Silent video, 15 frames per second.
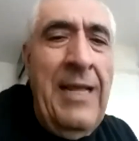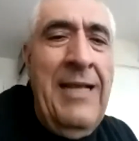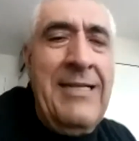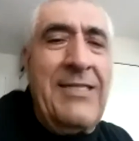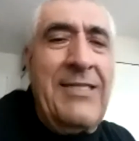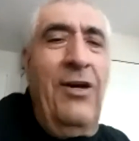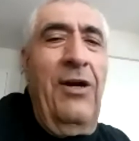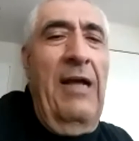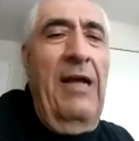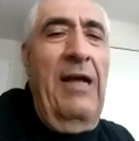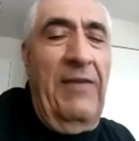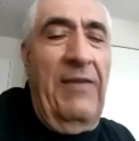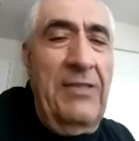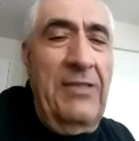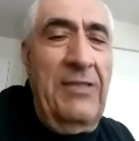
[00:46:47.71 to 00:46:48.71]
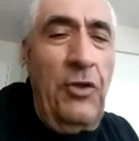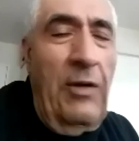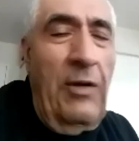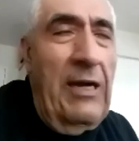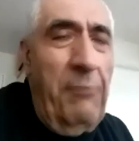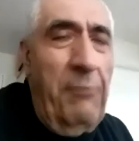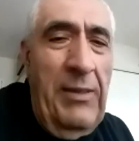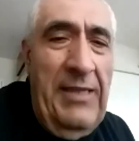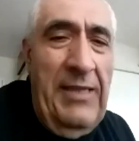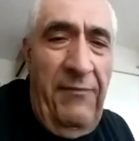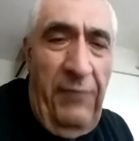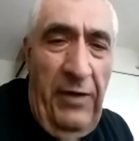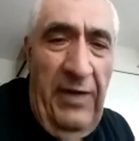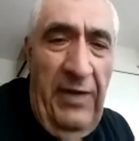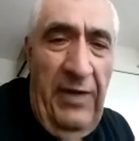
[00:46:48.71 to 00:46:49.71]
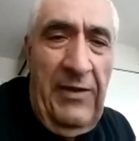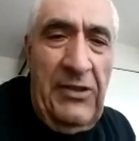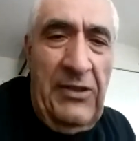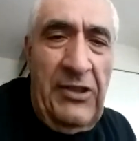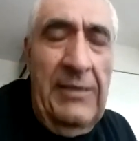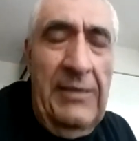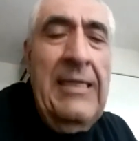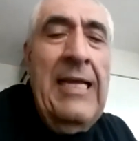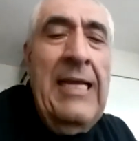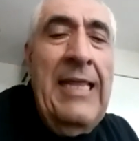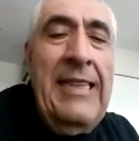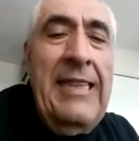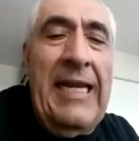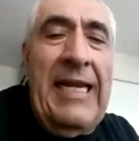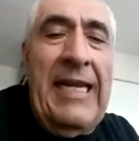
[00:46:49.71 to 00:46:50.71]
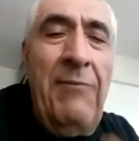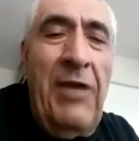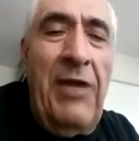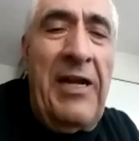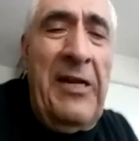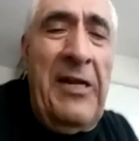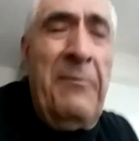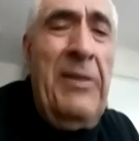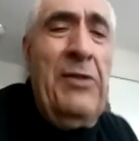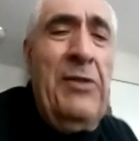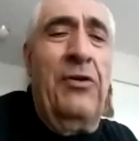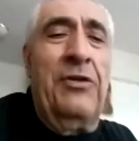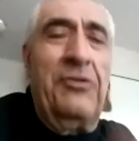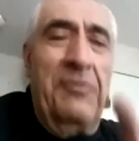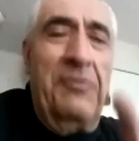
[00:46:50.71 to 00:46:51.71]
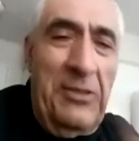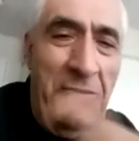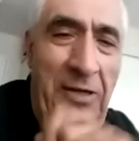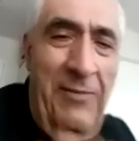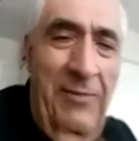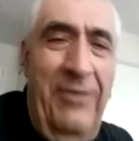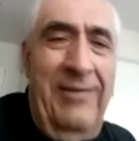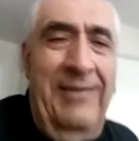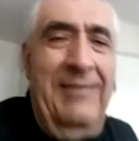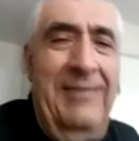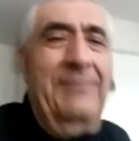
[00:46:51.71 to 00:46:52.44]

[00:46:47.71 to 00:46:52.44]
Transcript: So if I didn't show up one day for any function, they came knock on my door to make sure I'm okay.